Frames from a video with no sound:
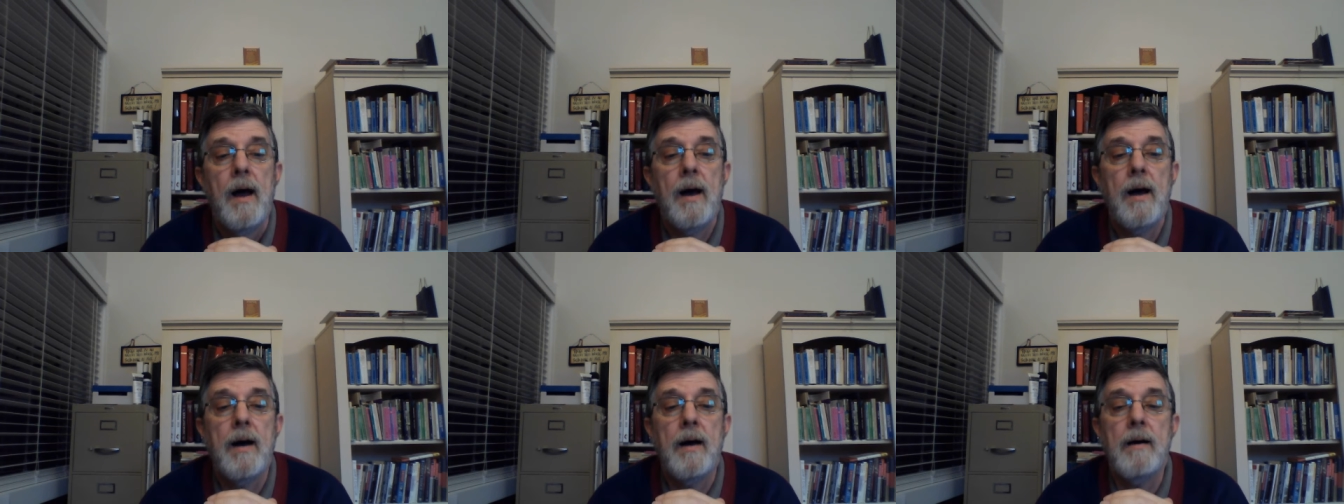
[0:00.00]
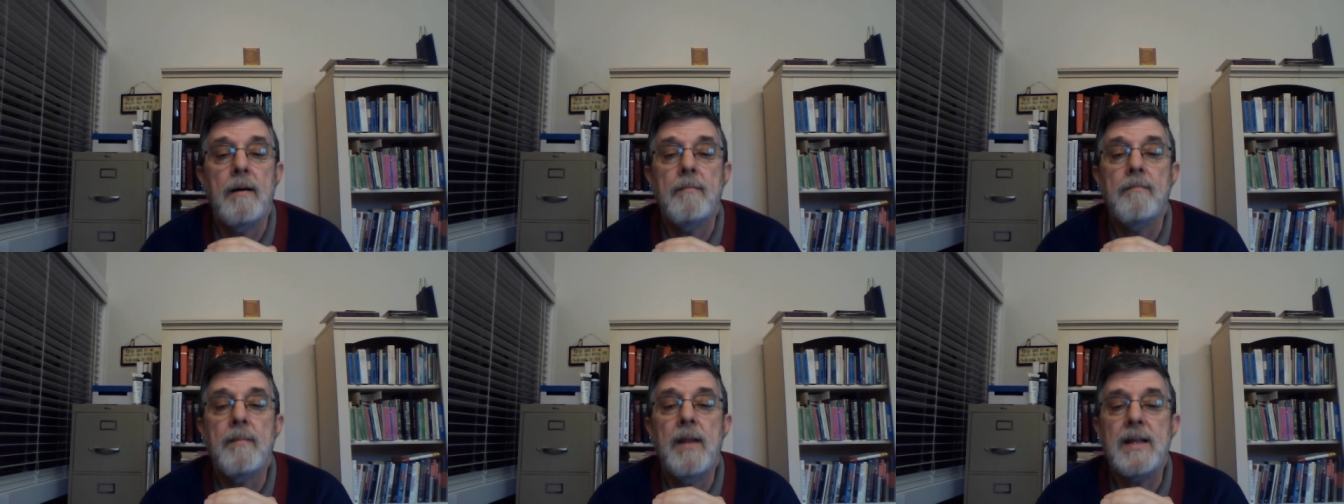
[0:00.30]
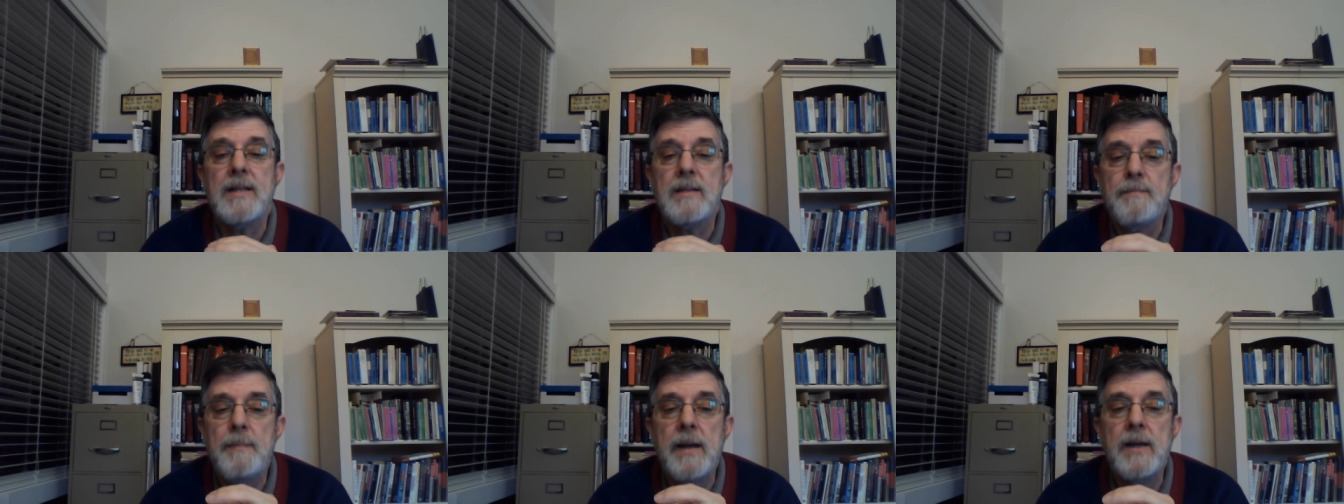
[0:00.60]
Um,
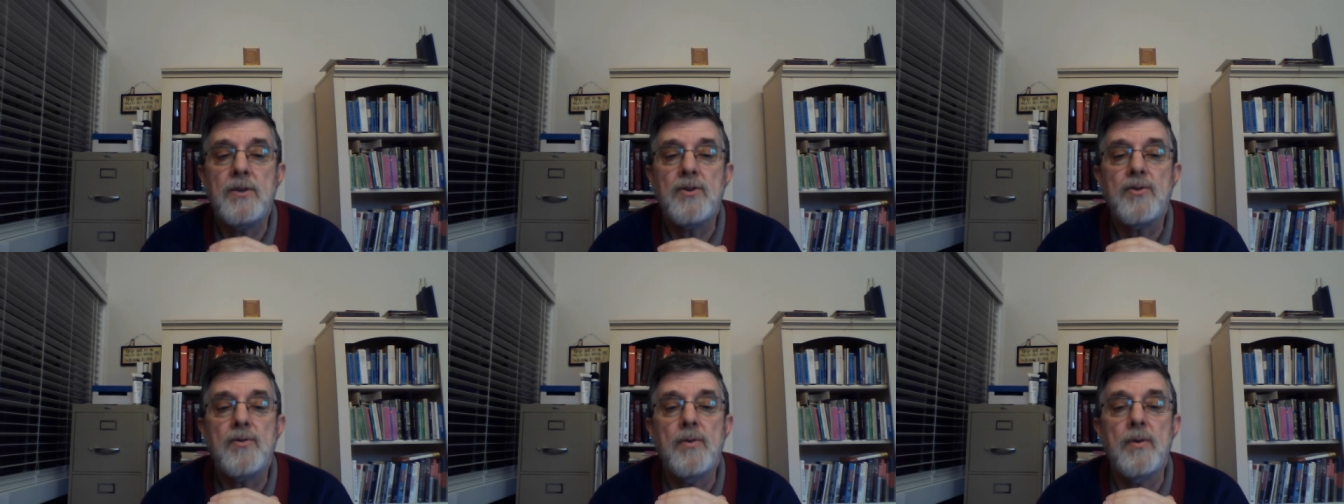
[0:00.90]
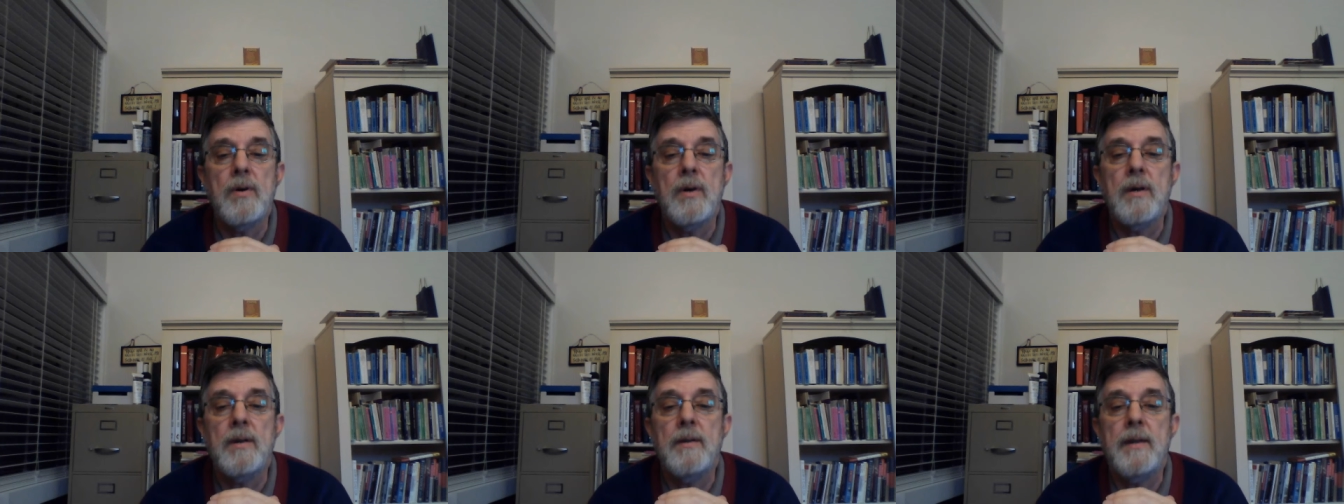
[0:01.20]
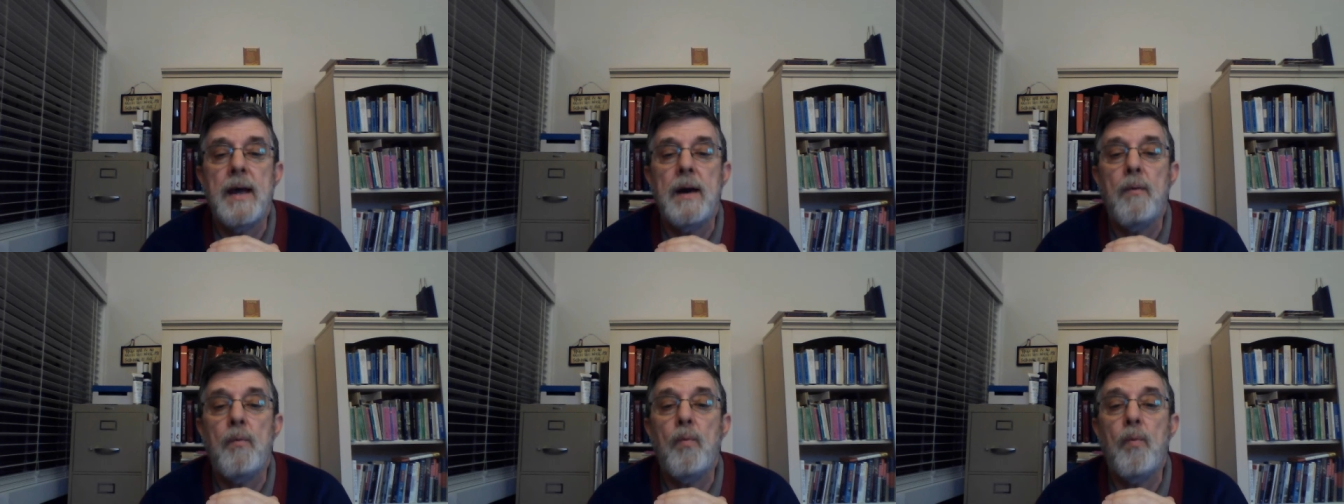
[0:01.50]
let's make sure
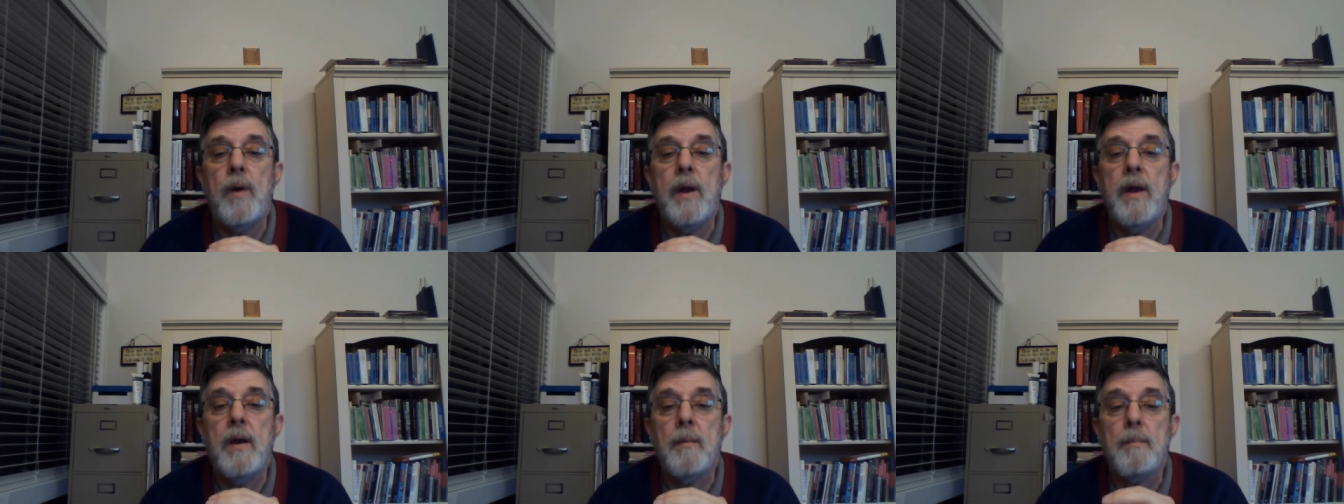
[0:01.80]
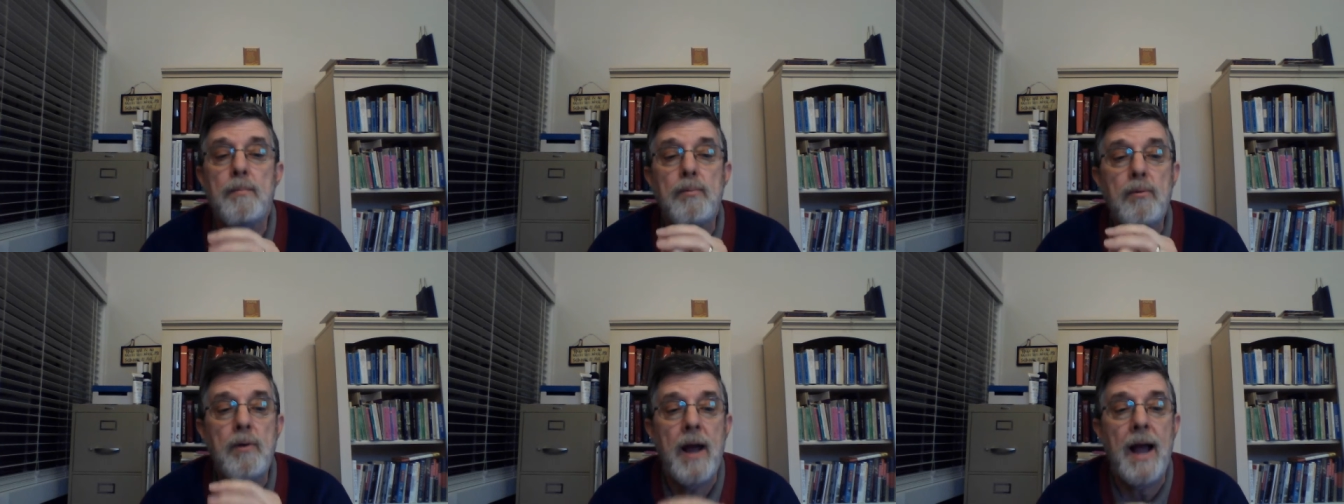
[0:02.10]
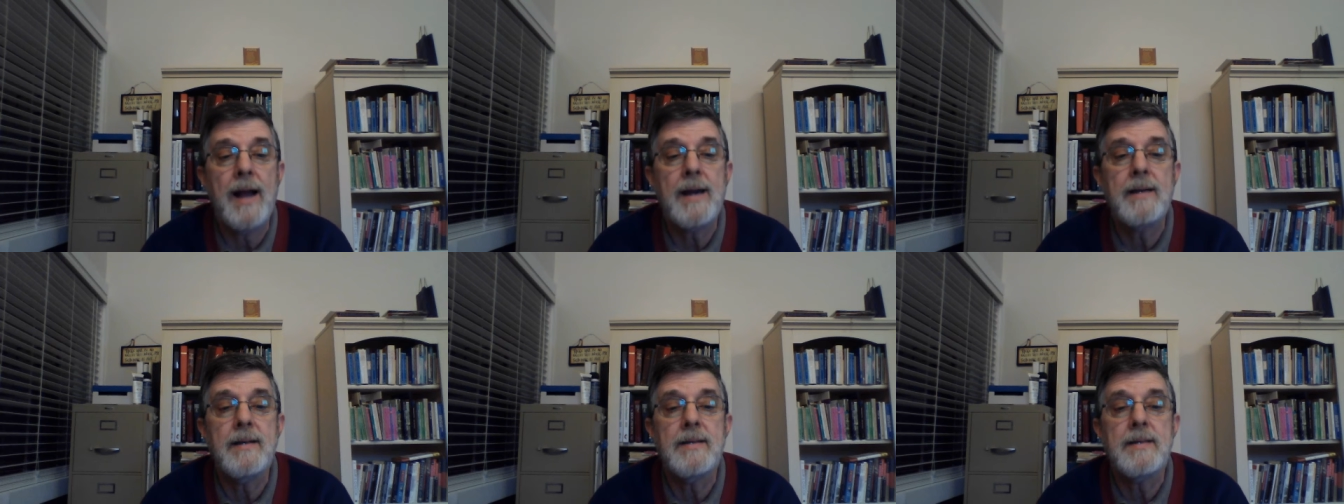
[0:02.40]
that we are
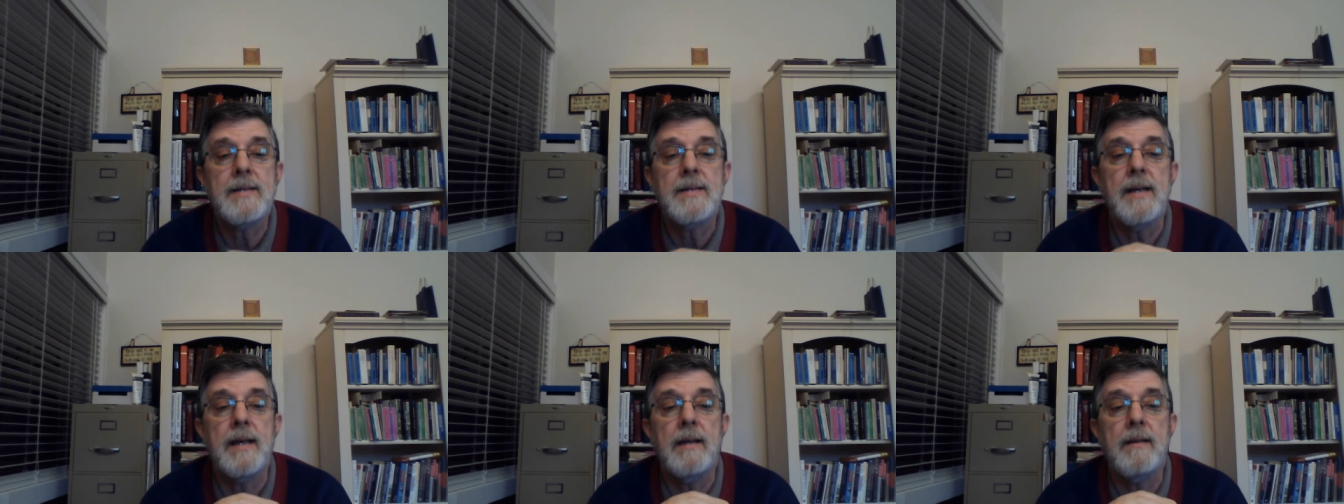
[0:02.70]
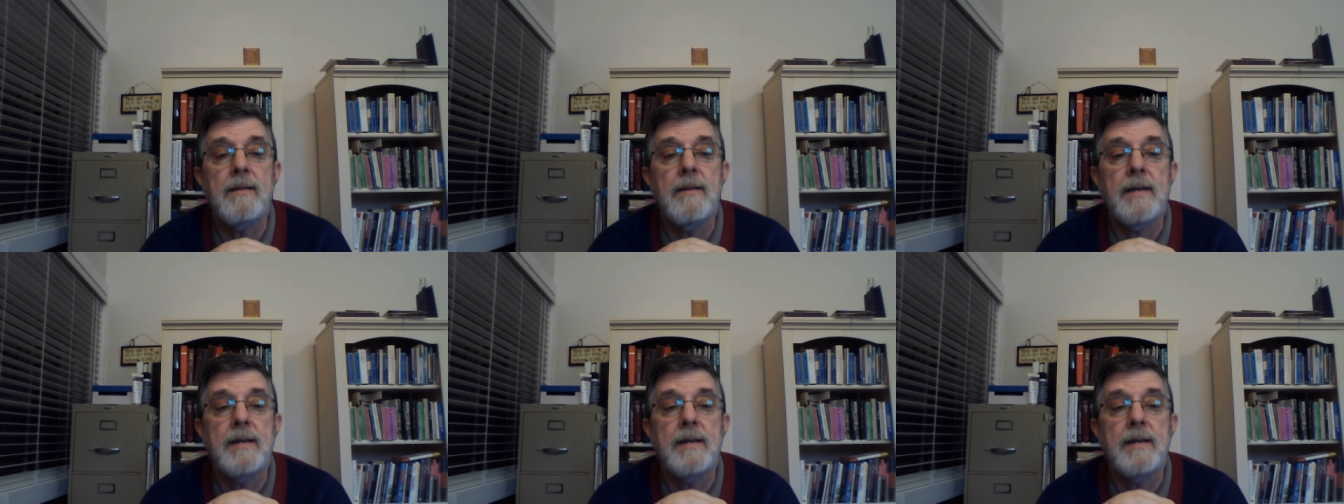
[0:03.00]
practicing